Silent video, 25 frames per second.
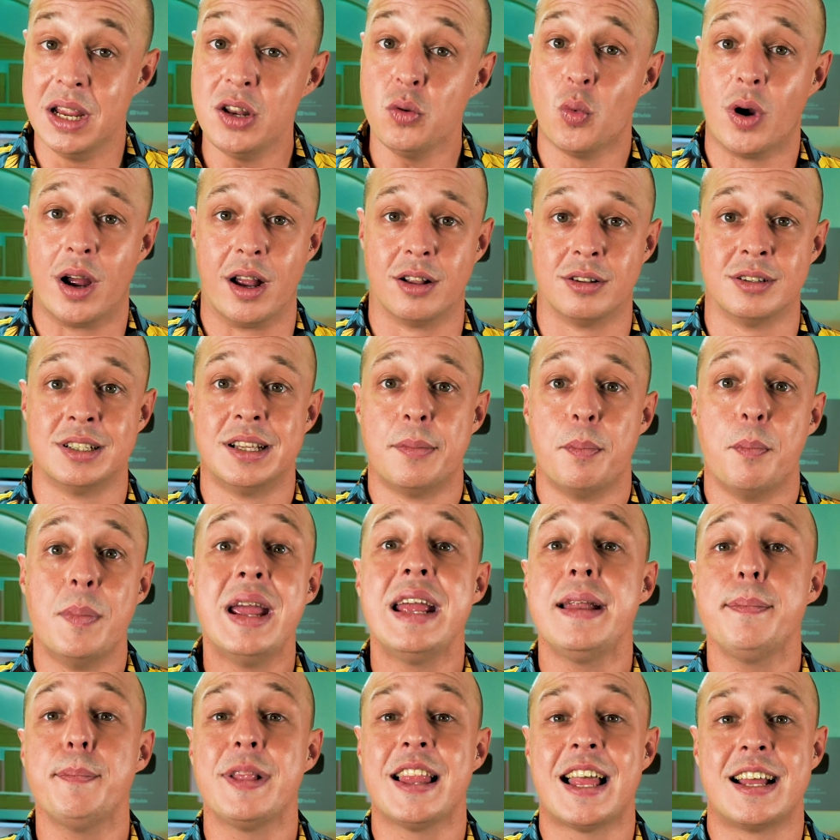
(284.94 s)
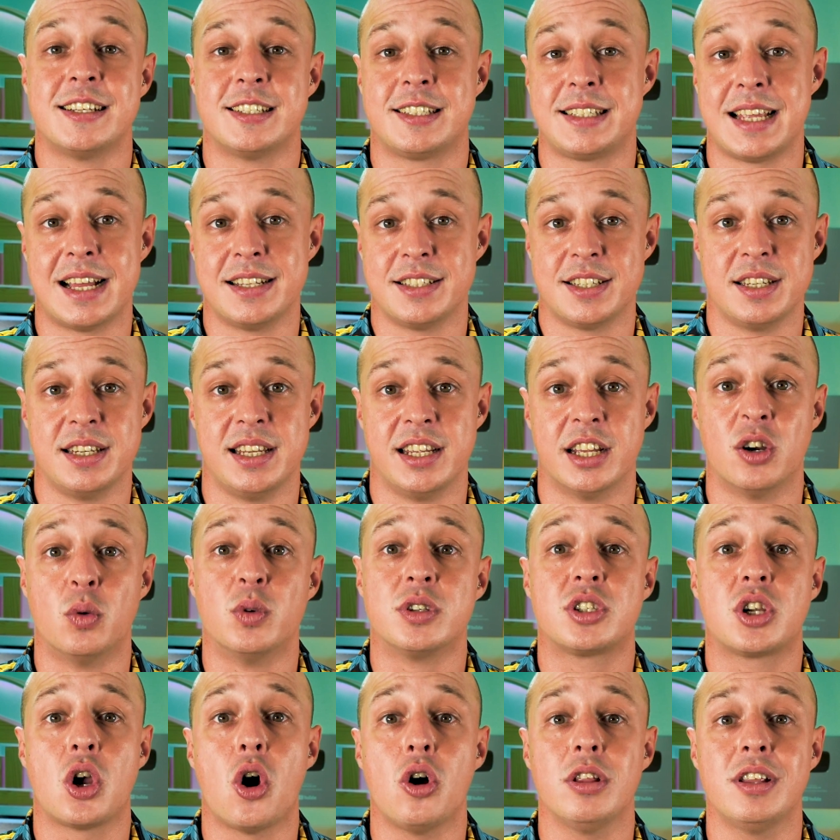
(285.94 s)
Meanwhile, mainland Tanzania
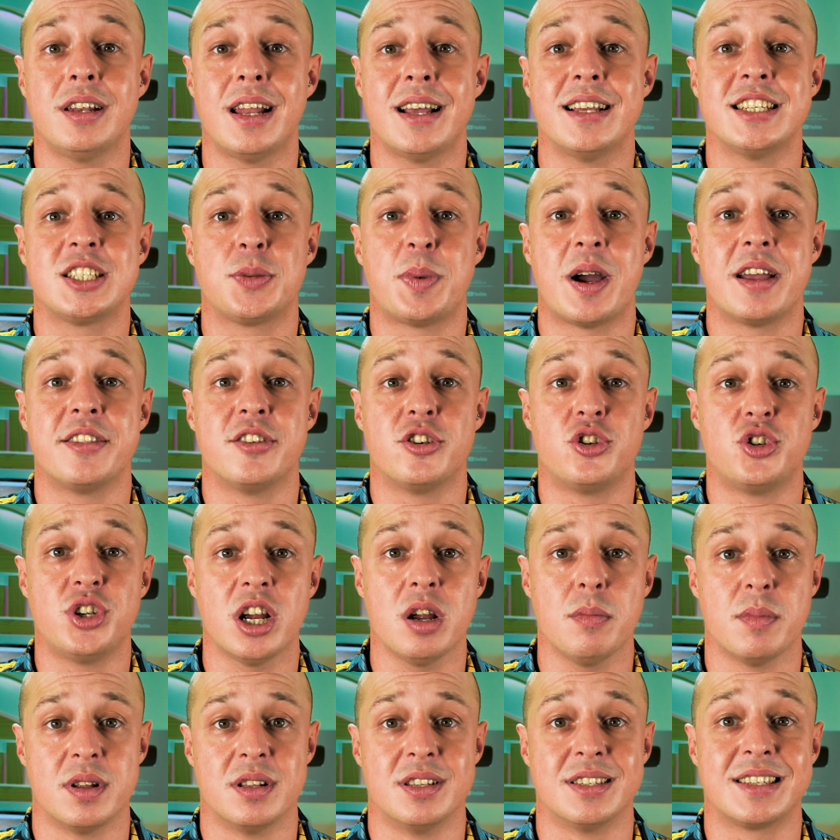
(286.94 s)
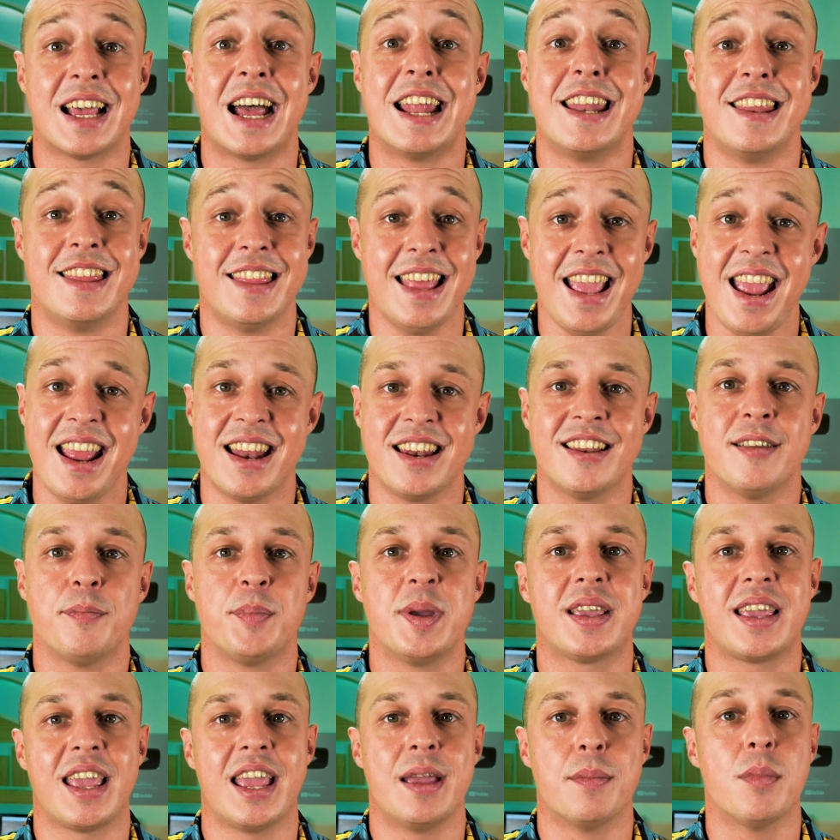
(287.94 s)
was colonized by the Germans and then
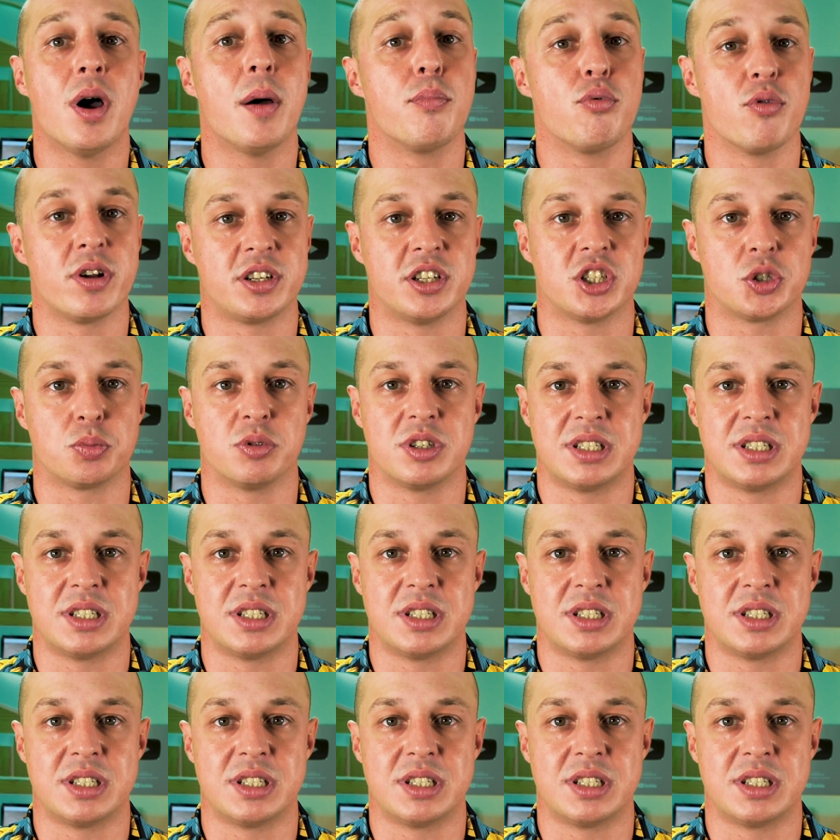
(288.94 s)
became a British